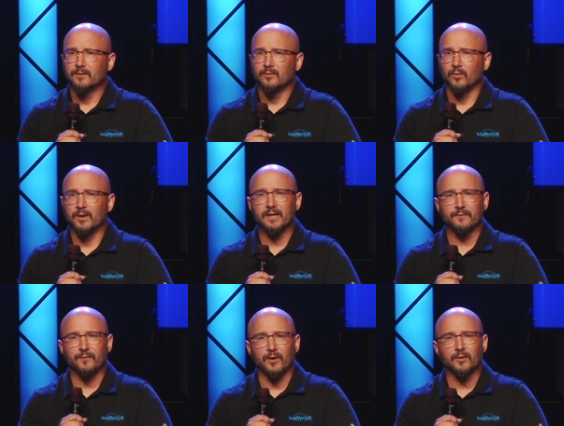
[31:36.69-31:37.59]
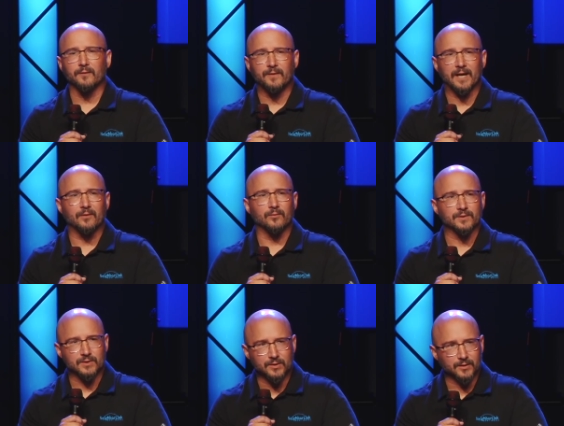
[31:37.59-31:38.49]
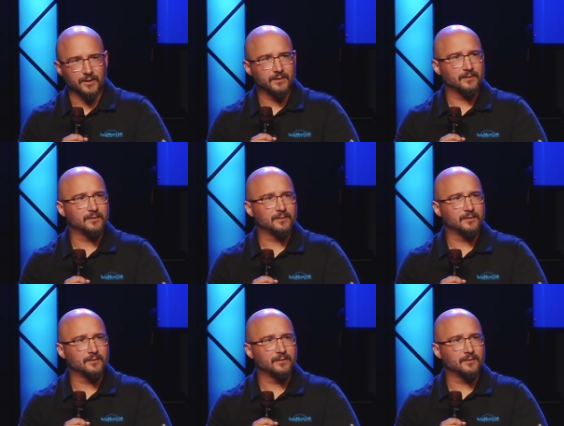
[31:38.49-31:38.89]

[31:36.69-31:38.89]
What if all of that was good,